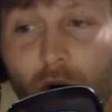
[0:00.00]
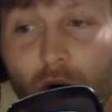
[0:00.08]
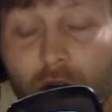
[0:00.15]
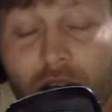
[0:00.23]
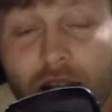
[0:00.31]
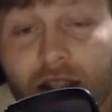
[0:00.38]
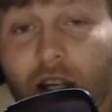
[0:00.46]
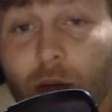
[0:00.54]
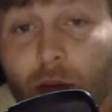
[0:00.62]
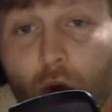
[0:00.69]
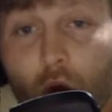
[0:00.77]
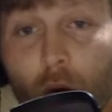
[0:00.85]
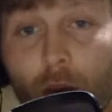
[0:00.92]
he's gonna
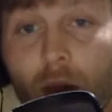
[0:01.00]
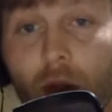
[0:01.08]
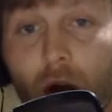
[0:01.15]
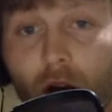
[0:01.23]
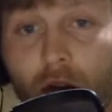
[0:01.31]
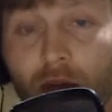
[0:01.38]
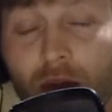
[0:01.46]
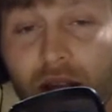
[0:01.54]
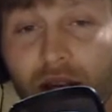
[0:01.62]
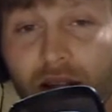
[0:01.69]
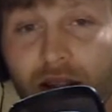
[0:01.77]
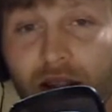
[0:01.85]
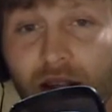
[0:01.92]
blow up a lot of plays
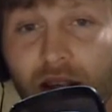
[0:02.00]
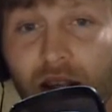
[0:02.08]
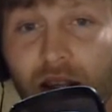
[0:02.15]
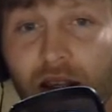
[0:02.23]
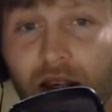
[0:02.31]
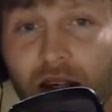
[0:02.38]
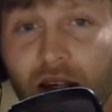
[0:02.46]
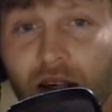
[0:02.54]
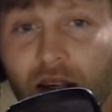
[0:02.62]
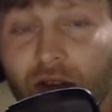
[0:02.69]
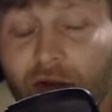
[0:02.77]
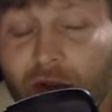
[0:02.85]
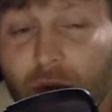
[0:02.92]
in the
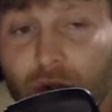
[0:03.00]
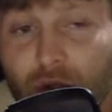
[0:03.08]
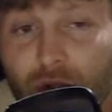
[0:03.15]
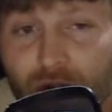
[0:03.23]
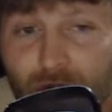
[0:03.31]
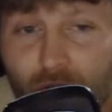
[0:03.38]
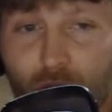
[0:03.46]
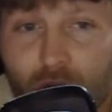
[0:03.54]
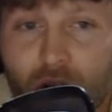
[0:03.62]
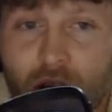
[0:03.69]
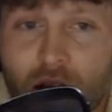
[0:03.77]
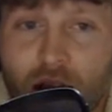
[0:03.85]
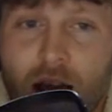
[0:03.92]
future. So
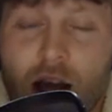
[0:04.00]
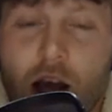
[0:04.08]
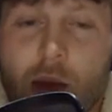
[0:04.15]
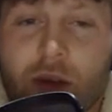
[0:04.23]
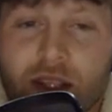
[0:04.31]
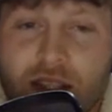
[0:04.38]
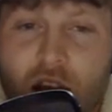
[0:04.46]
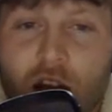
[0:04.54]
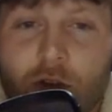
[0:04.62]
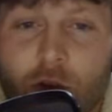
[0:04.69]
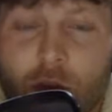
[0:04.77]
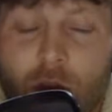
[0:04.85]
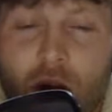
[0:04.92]
I'm excited for
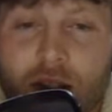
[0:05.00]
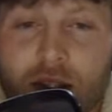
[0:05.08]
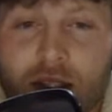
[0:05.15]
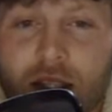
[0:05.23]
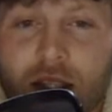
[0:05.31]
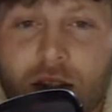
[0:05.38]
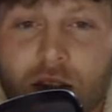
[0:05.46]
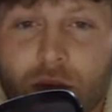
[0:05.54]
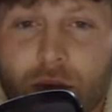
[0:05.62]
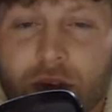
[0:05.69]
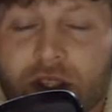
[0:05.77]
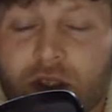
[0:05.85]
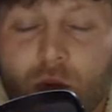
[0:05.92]
Mozzie. The
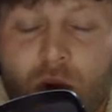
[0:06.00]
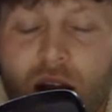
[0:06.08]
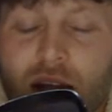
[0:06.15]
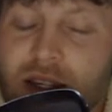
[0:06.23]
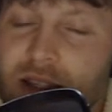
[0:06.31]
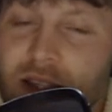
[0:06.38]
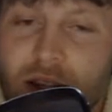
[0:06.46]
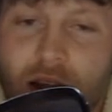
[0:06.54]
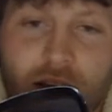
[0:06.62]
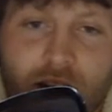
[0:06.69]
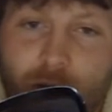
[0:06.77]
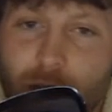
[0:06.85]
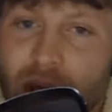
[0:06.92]
reason why I just didn't like the
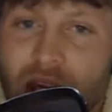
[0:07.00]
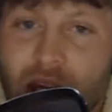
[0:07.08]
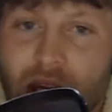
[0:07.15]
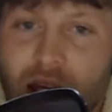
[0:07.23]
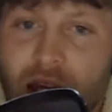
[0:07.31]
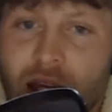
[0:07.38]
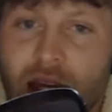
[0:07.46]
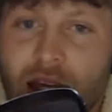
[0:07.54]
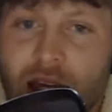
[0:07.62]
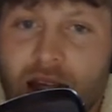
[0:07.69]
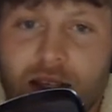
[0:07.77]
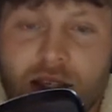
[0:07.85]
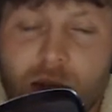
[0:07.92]
pick is
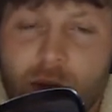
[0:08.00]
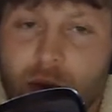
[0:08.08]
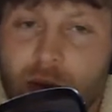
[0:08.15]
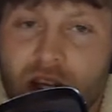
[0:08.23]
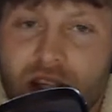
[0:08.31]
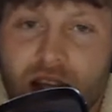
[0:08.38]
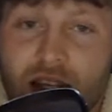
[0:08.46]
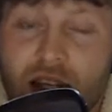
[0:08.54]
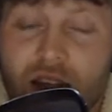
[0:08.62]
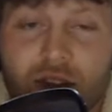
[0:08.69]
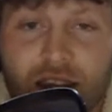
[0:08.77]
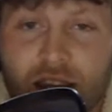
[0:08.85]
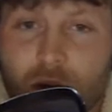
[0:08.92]
simply because I didn't
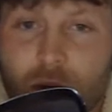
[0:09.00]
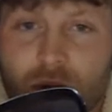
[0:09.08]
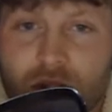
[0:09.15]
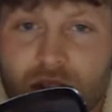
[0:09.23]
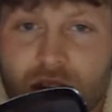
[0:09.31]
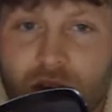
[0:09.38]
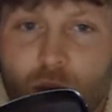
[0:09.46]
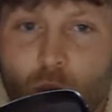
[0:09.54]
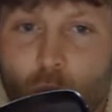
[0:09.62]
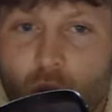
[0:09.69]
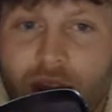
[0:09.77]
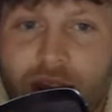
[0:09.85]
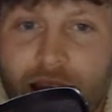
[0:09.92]
think it was a
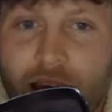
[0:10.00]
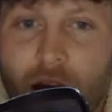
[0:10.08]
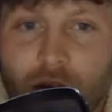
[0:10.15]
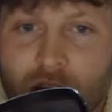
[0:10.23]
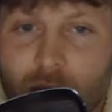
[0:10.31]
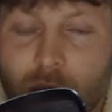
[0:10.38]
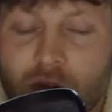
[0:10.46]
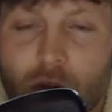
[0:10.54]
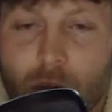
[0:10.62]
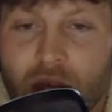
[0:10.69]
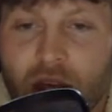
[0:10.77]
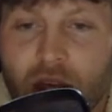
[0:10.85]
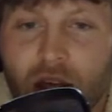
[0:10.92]
win now type of a
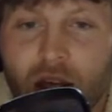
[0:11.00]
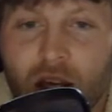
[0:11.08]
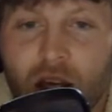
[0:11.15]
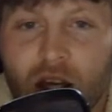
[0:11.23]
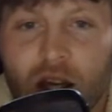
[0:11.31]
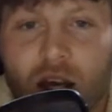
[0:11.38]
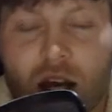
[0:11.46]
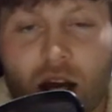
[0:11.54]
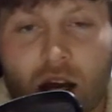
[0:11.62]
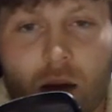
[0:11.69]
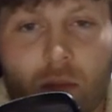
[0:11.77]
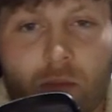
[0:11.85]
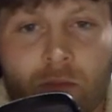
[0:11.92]
pick.
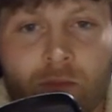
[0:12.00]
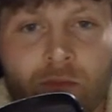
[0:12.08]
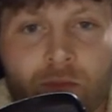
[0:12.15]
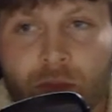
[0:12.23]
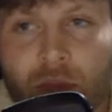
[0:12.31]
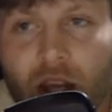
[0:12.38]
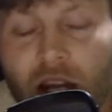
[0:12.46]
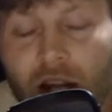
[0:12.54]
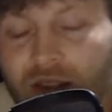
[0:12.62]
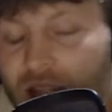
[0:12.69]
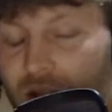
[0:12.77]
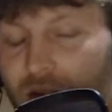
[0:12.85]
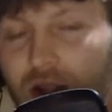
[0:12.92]
And I've said
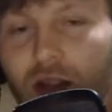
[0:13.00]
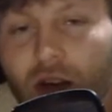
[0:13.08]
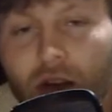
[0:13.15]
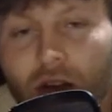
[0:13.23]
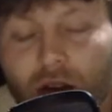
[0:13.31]
this on